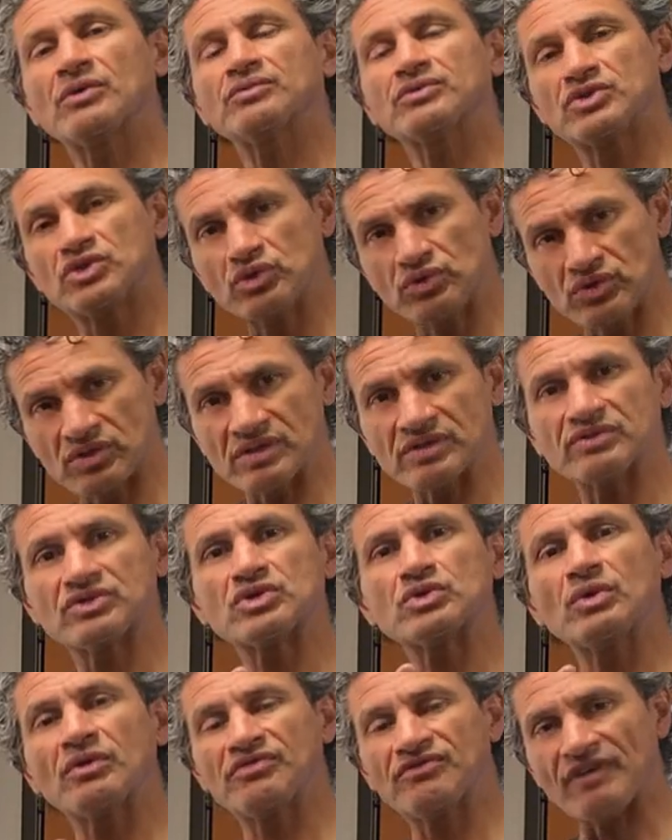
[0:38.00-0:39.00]
do
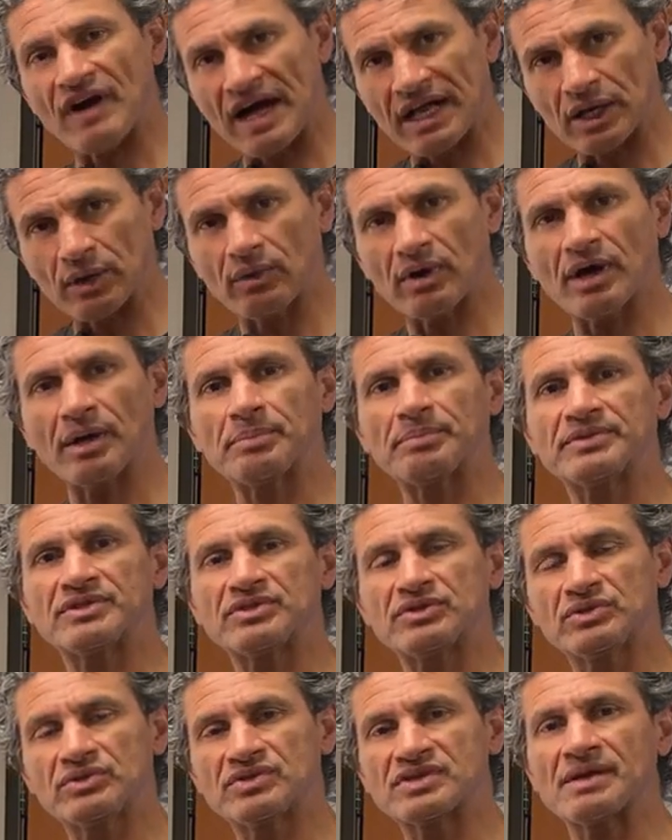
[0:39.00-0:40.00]
a follow-up,
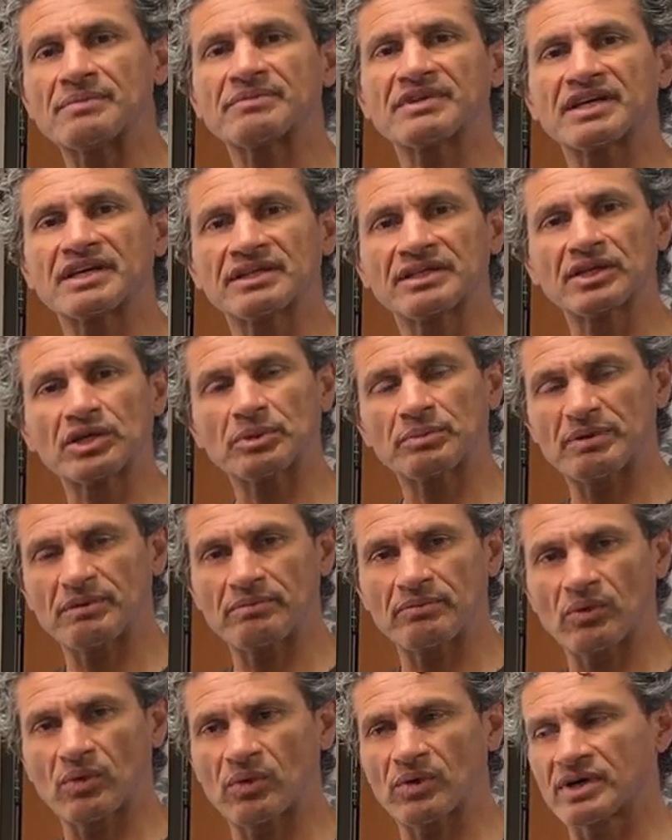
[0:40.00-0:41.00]
do something a little bit
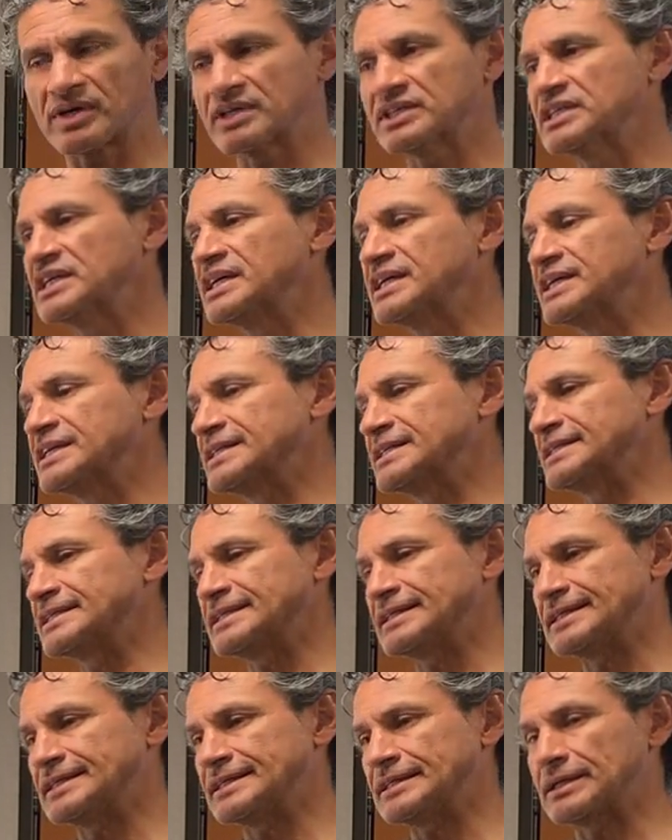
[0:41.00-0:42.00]
more
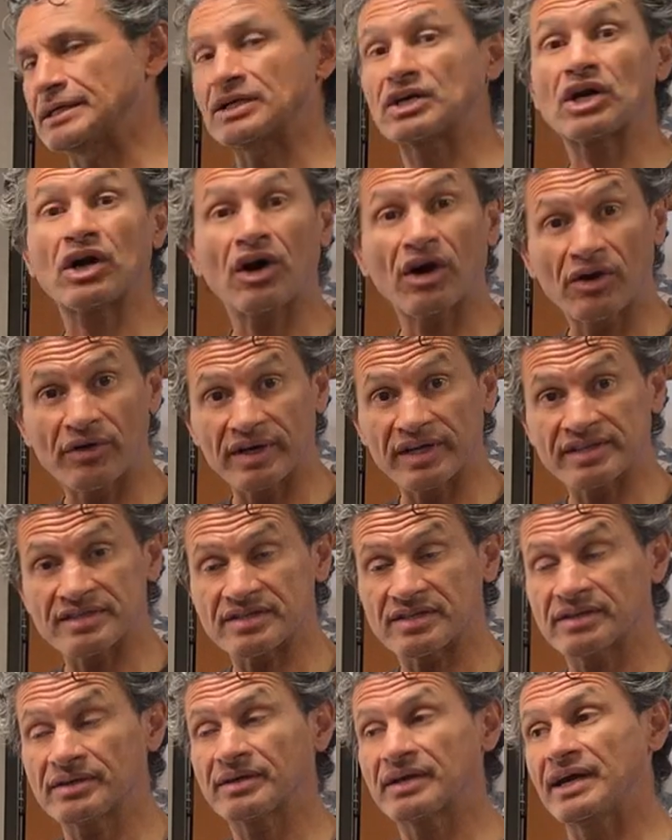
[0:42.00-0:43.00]
current,
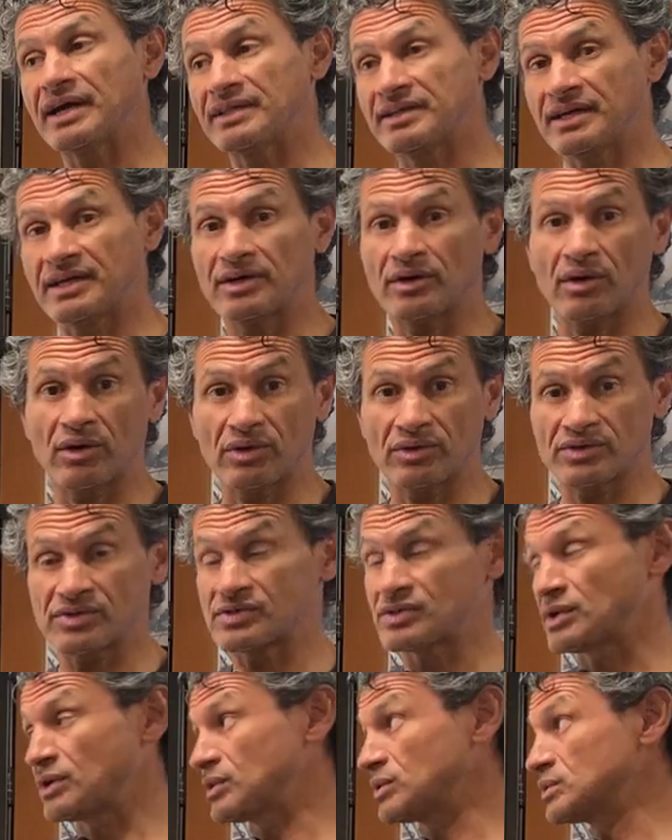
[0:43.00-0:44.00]
and then
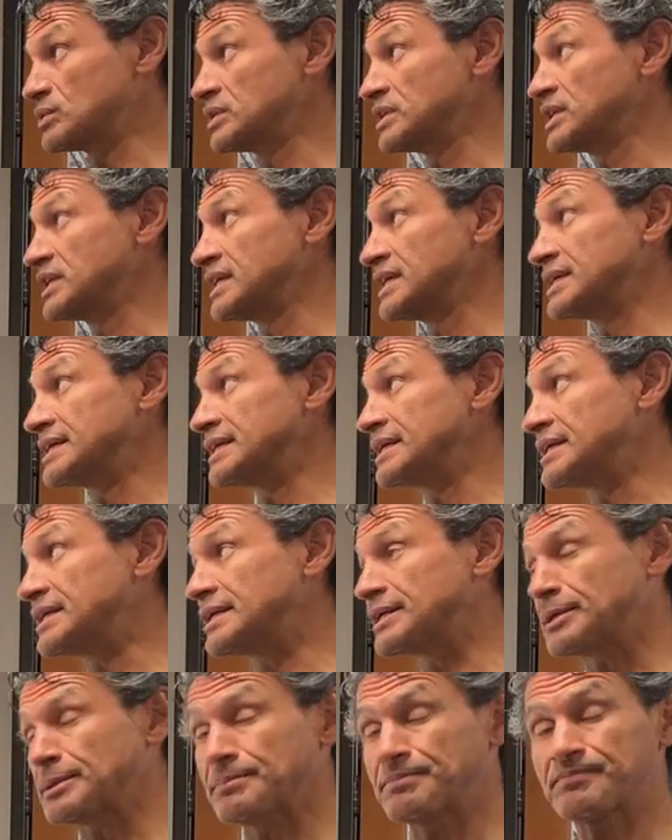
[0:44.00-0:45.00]
also
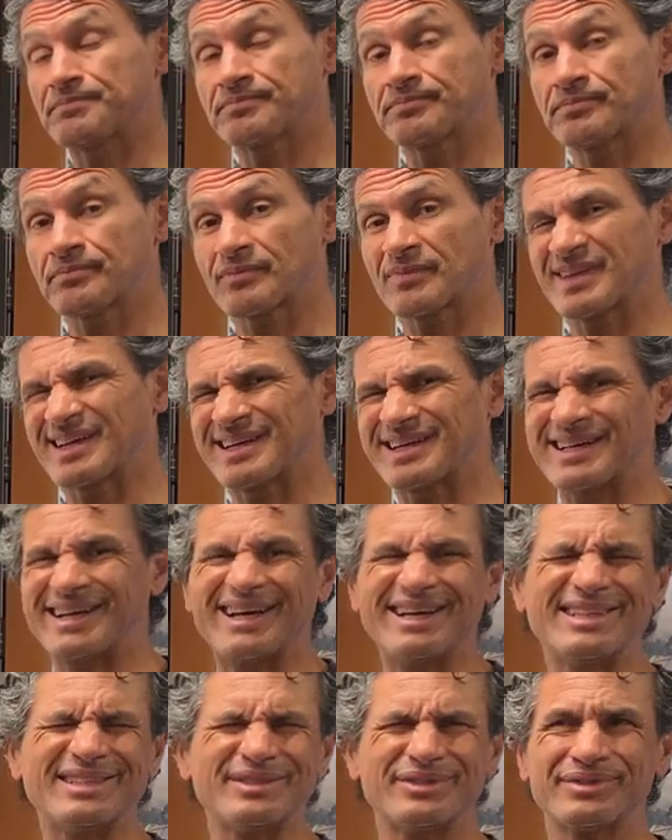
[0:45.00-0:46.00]

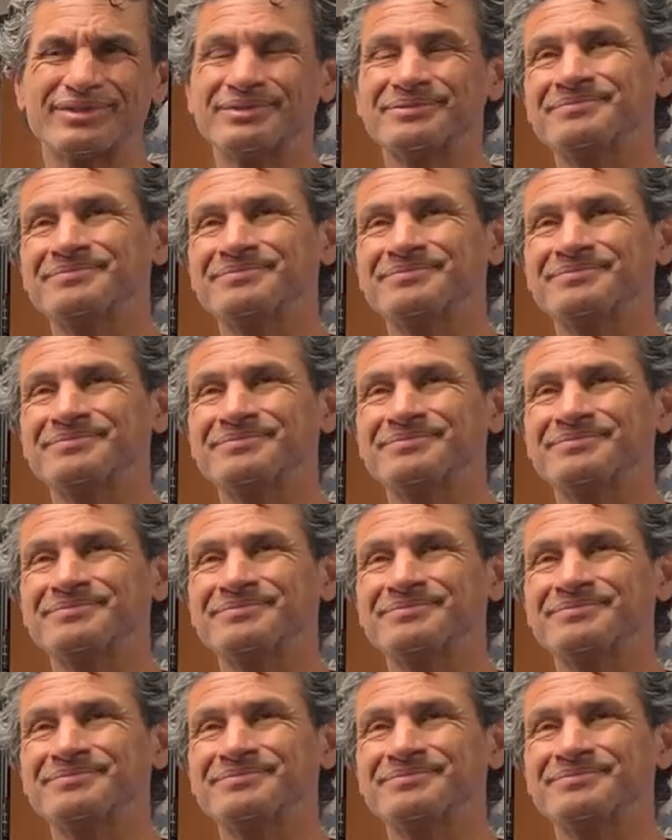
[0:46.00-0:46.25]
kind of